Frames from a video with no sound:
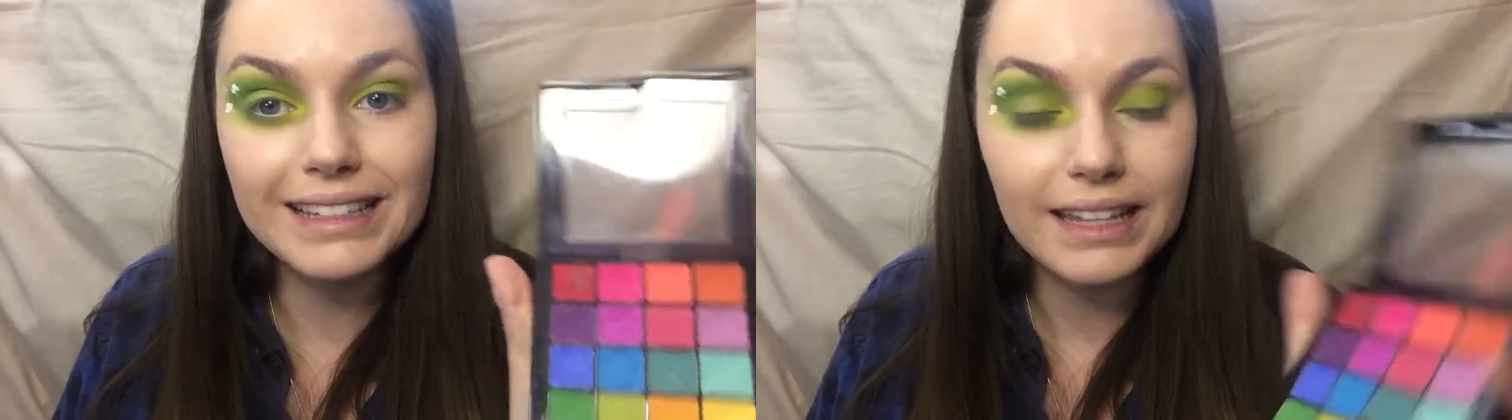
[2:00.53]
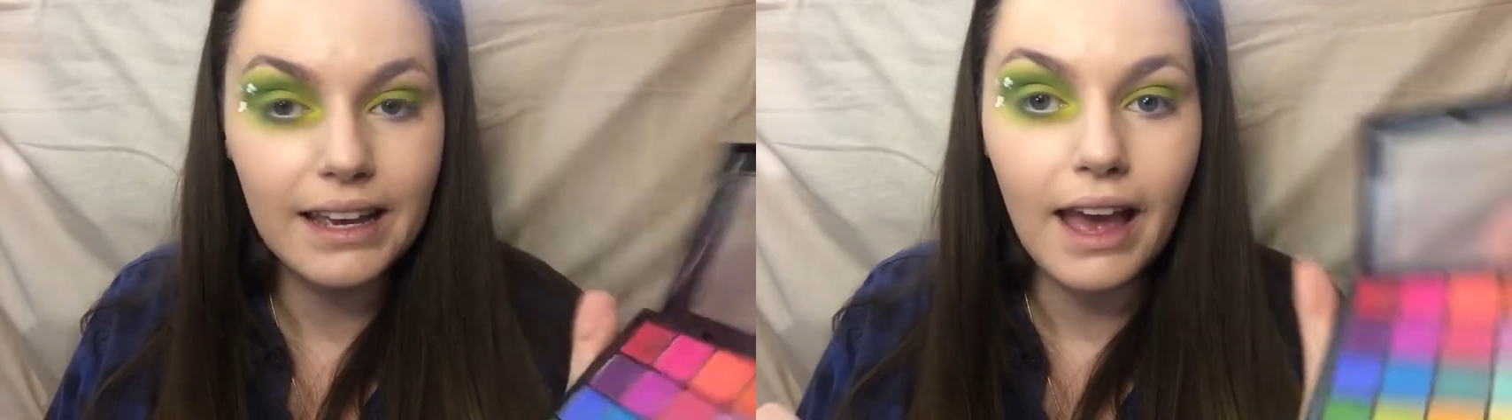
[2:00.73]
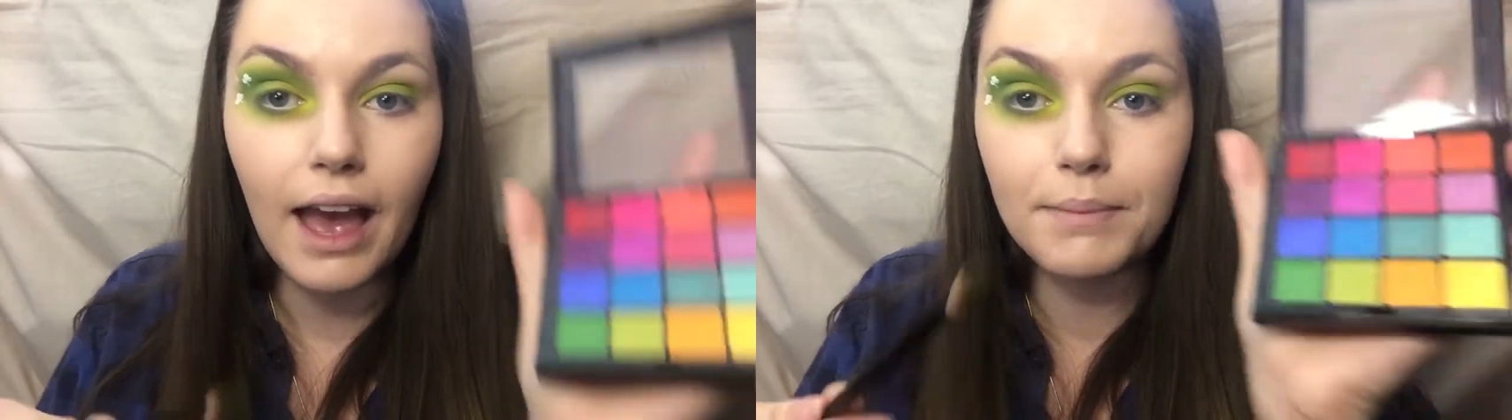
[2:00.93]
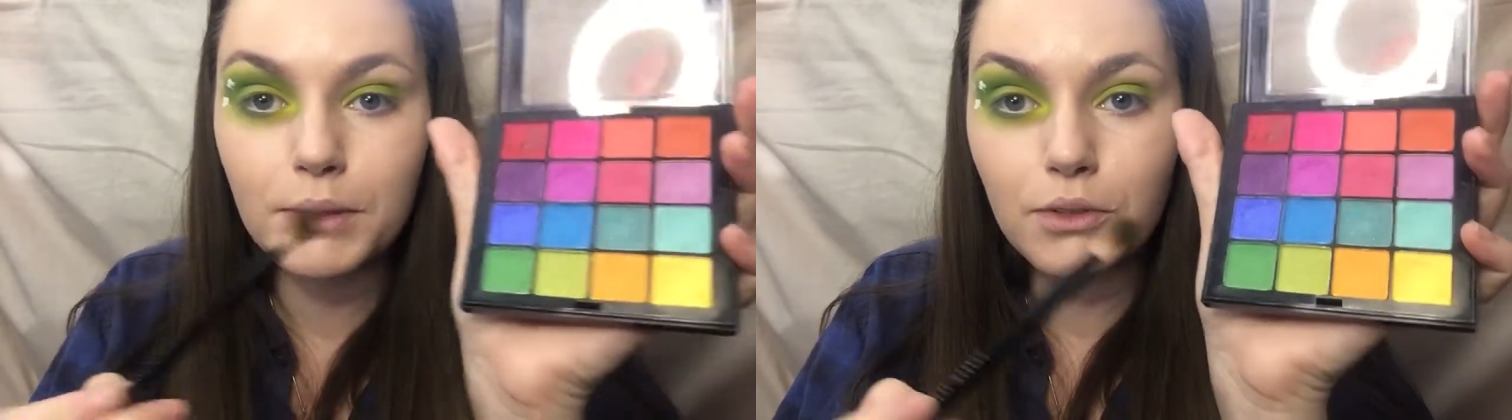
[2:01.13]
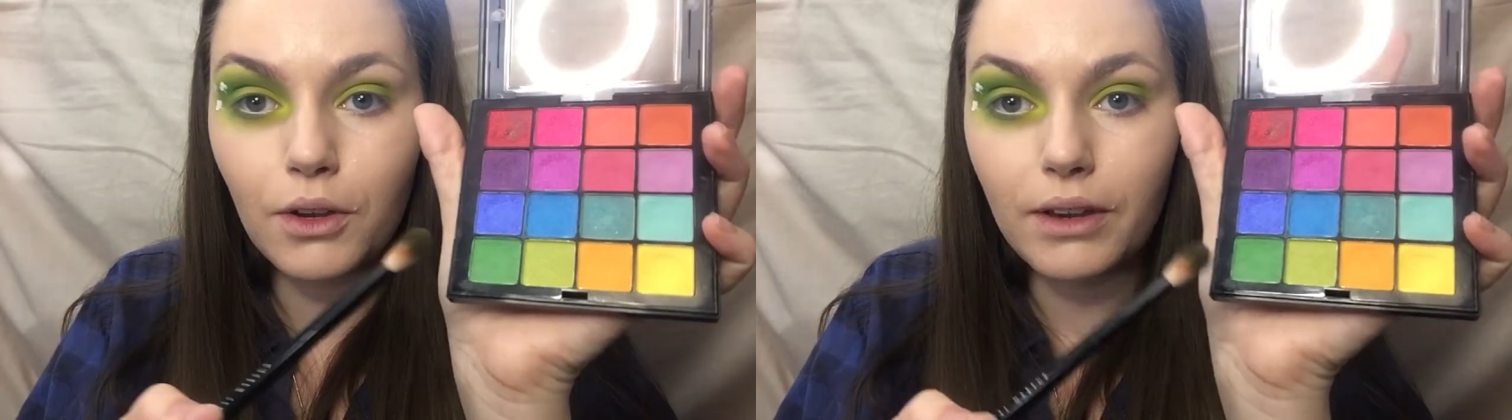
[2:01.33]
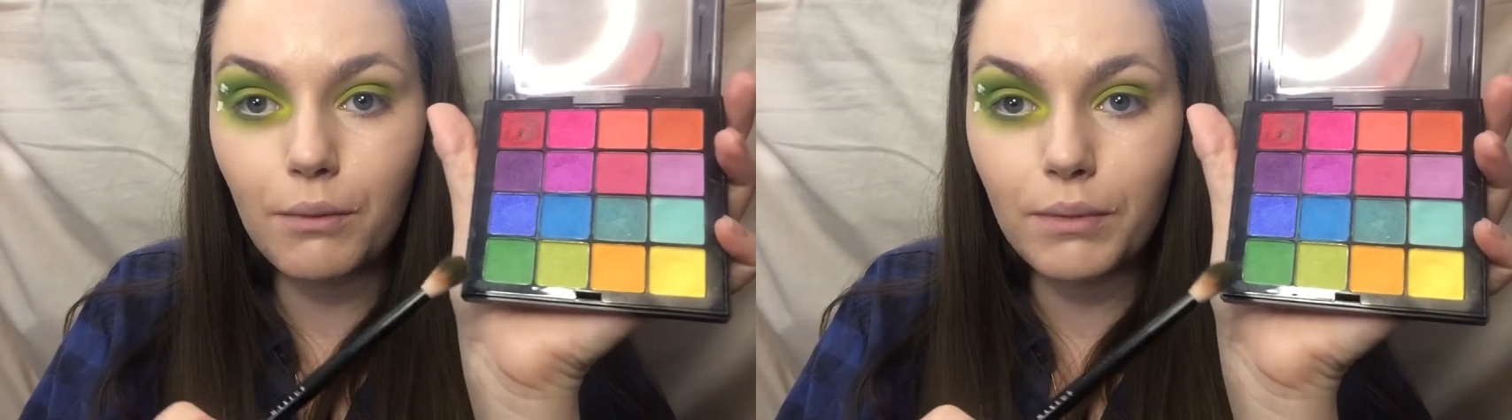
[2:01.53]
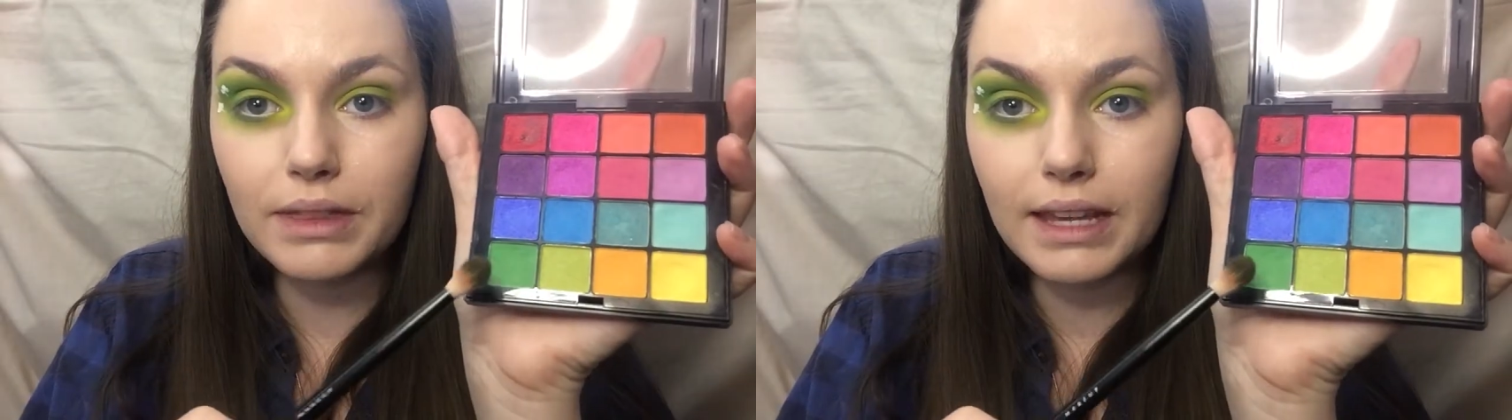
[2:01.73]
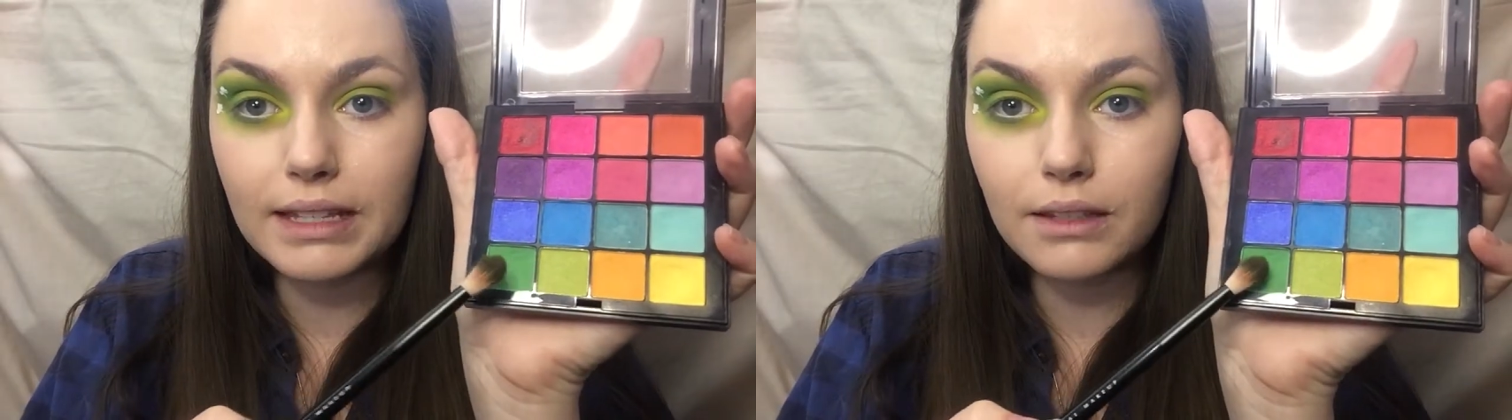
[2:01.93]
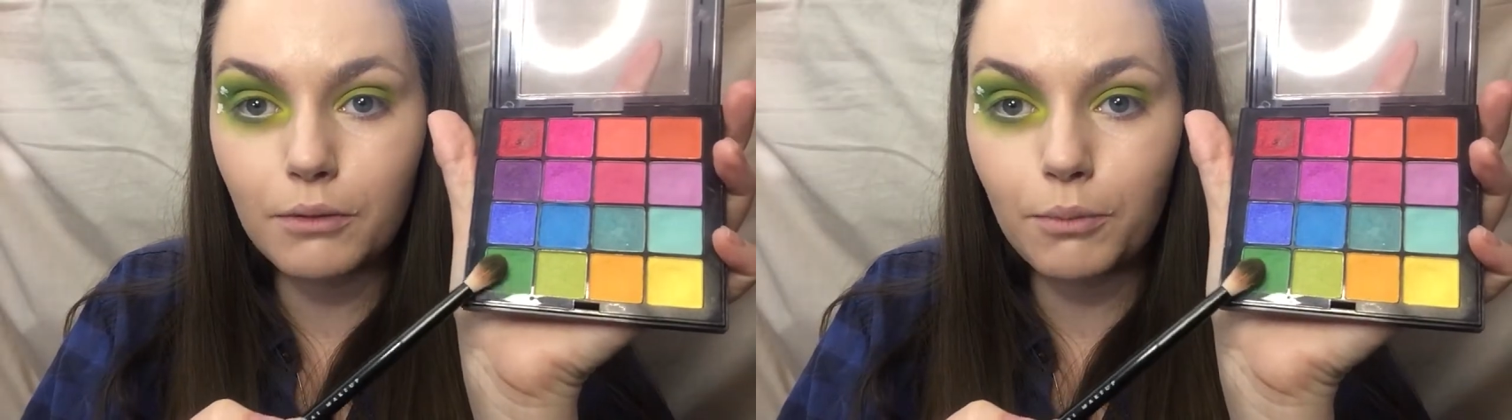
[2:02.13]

So I'm just going in with this